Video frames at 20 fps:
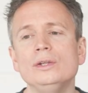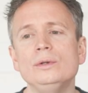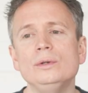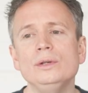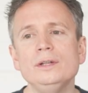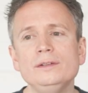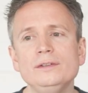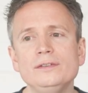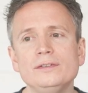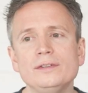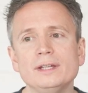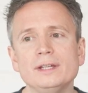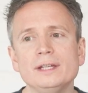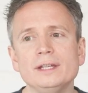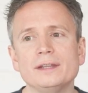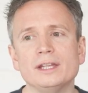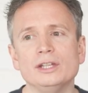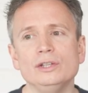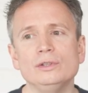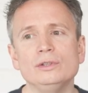You can
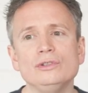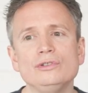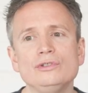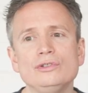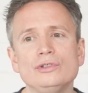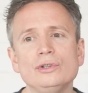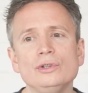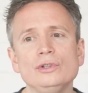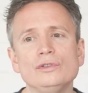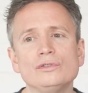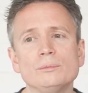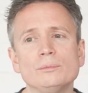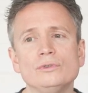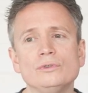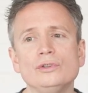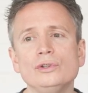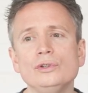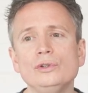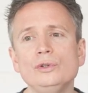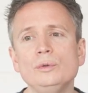see that you can choose
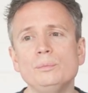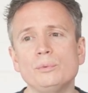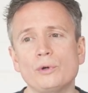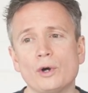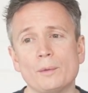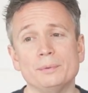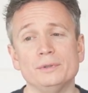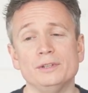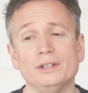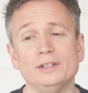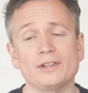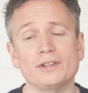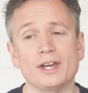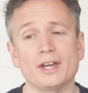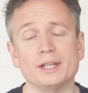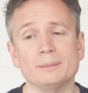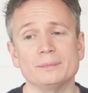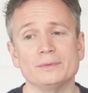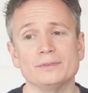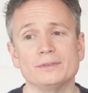from 2 property
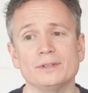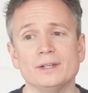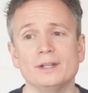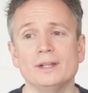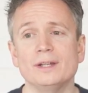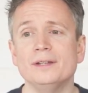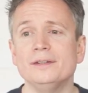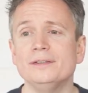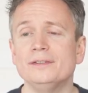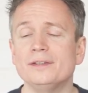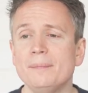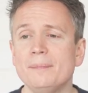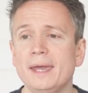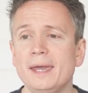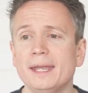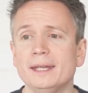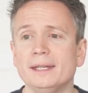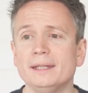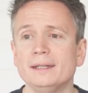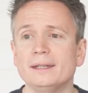types,
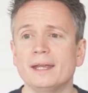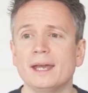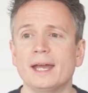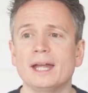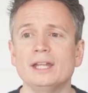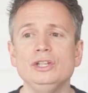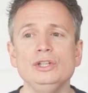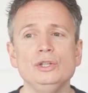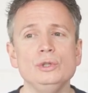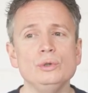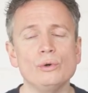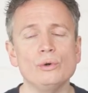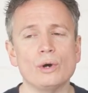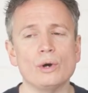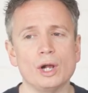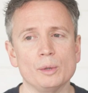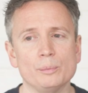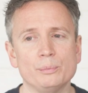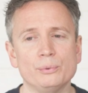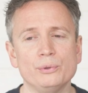domain and
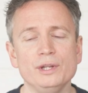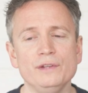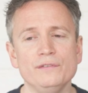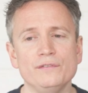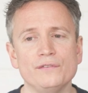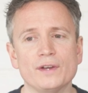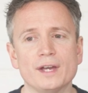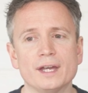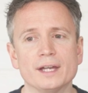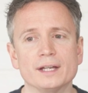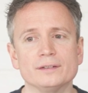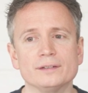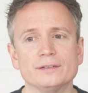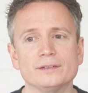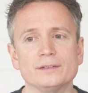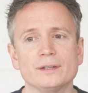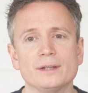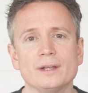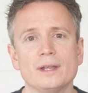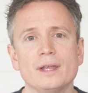URL
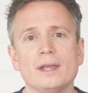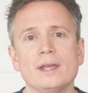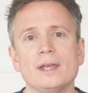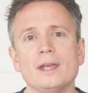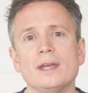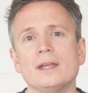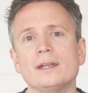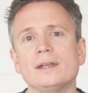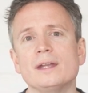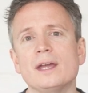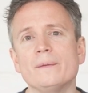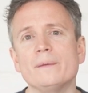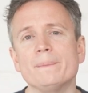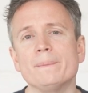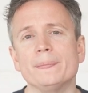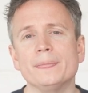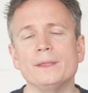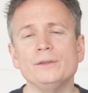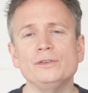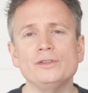prefix.
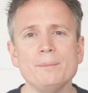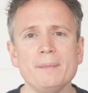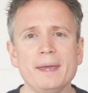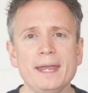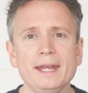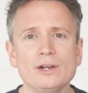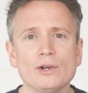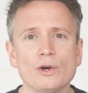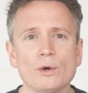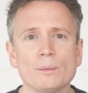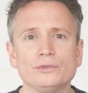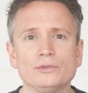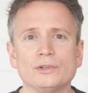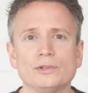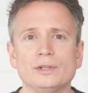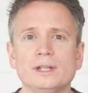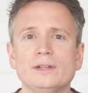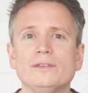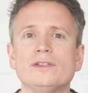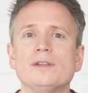Now, the domain
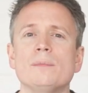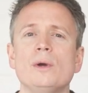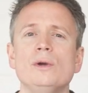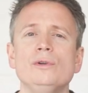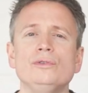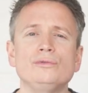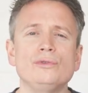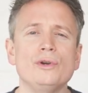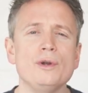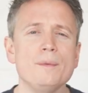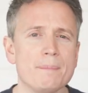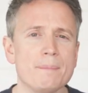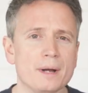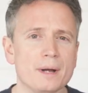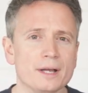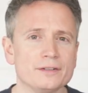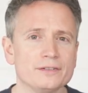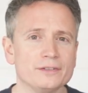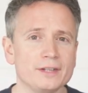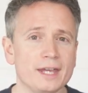option is the most
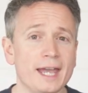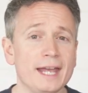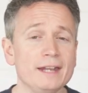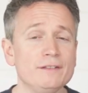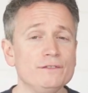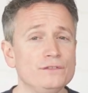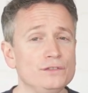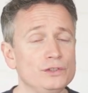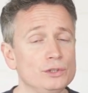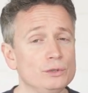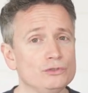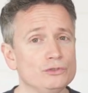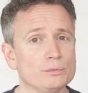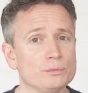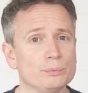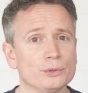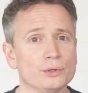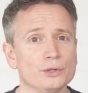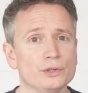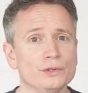robust and
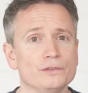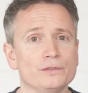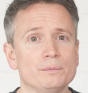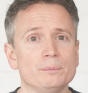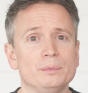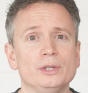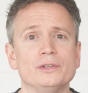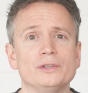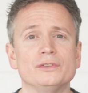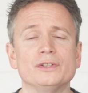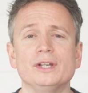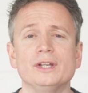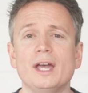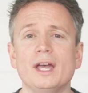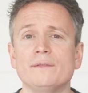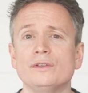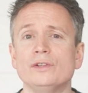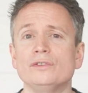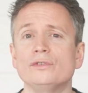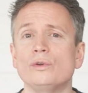future-proof because it
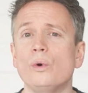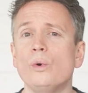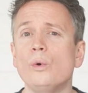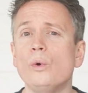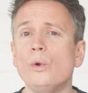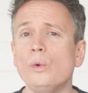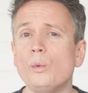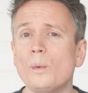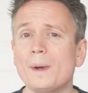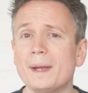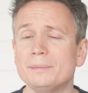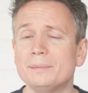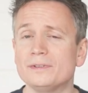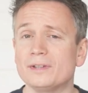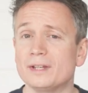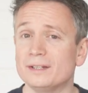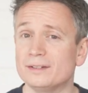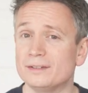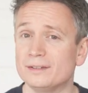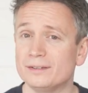covers all
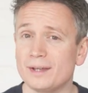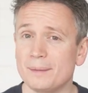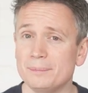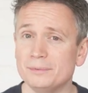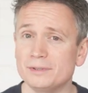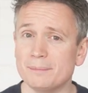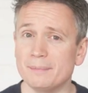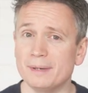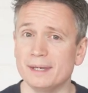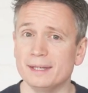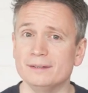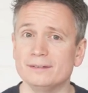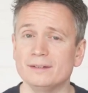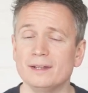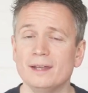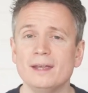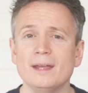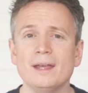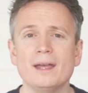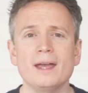website
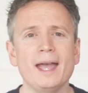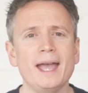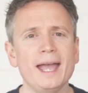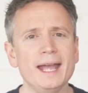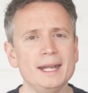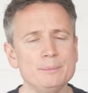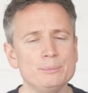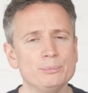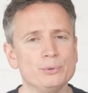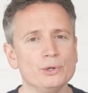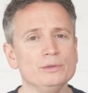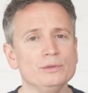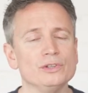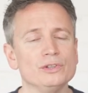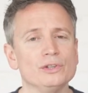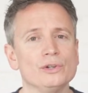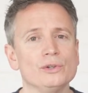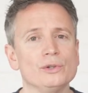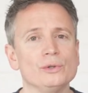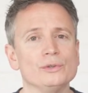subdomains and
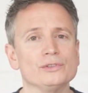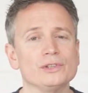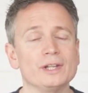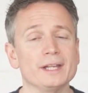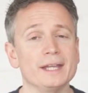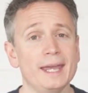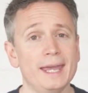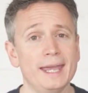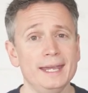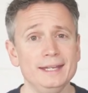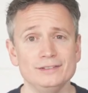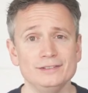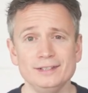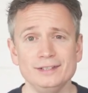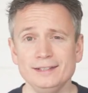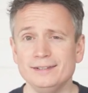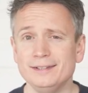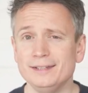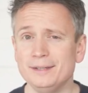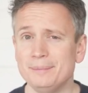protocols like
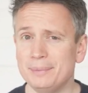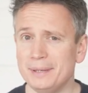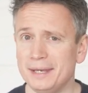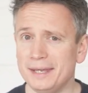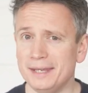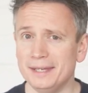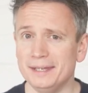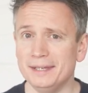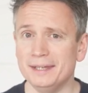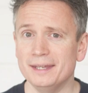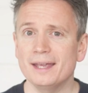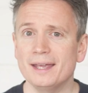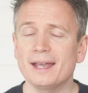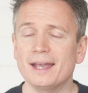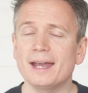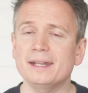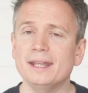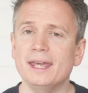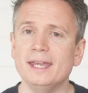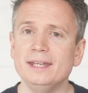HTTP
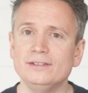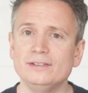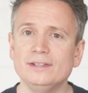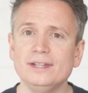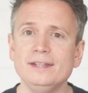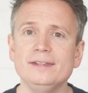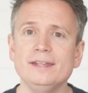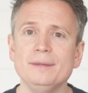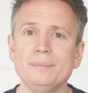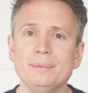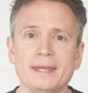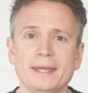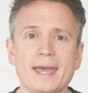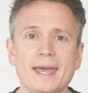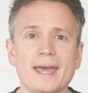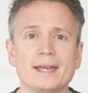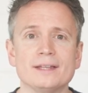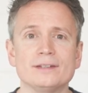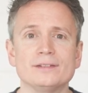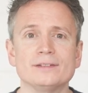and
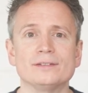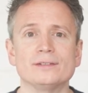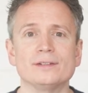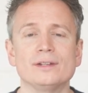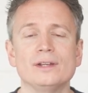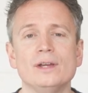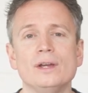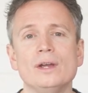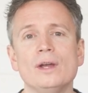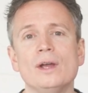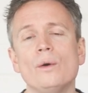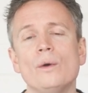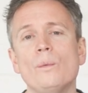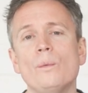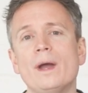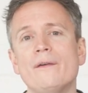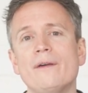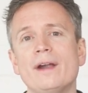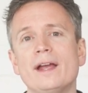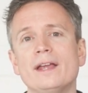HTTPS,
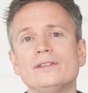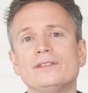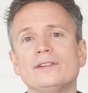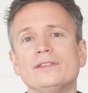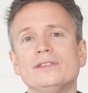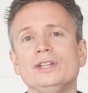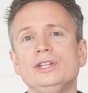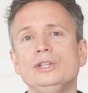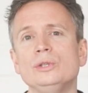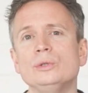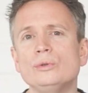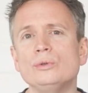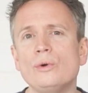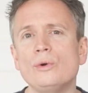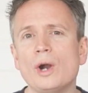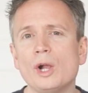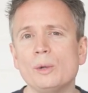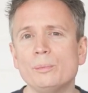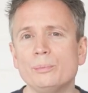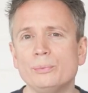whereas the
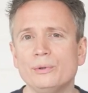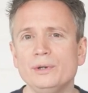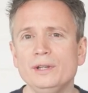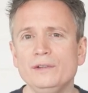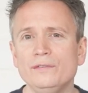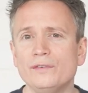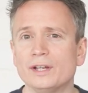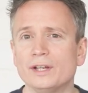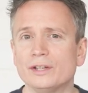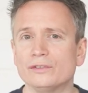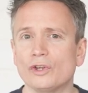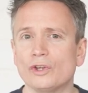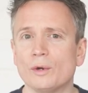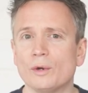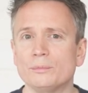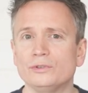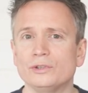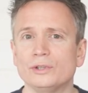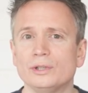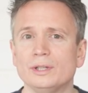URL prefix
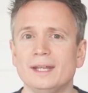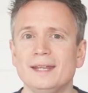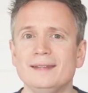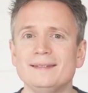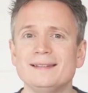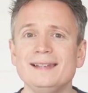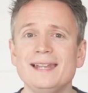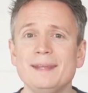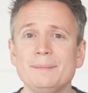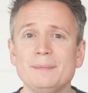option is